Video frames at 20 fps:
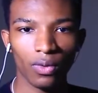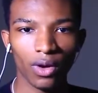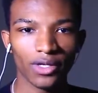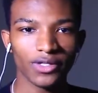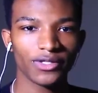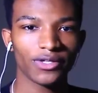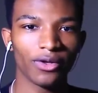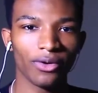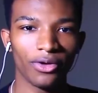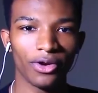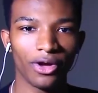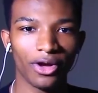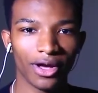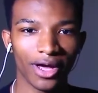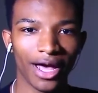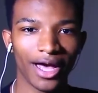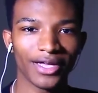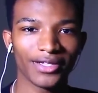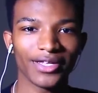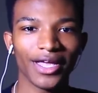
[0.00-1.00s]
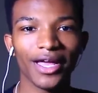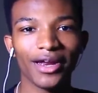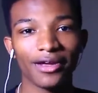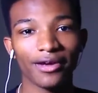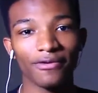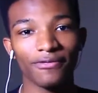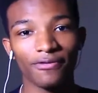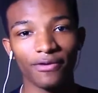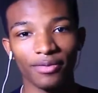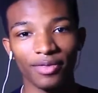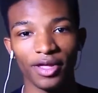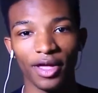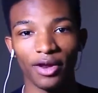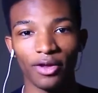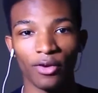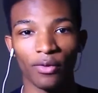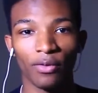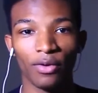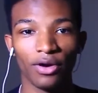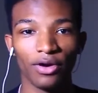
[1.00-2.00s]
What's going on guys? Etika from the
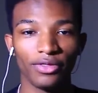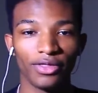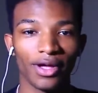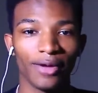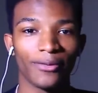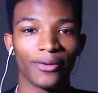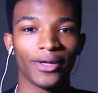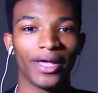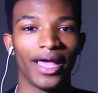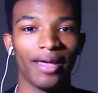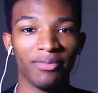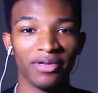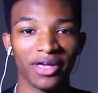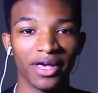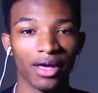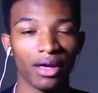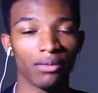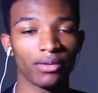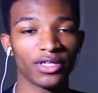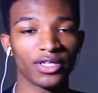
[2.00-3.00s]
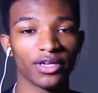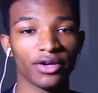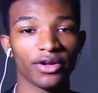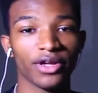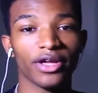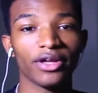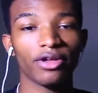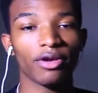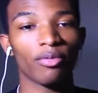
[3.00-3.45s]
Etika World Network Gaming Commentary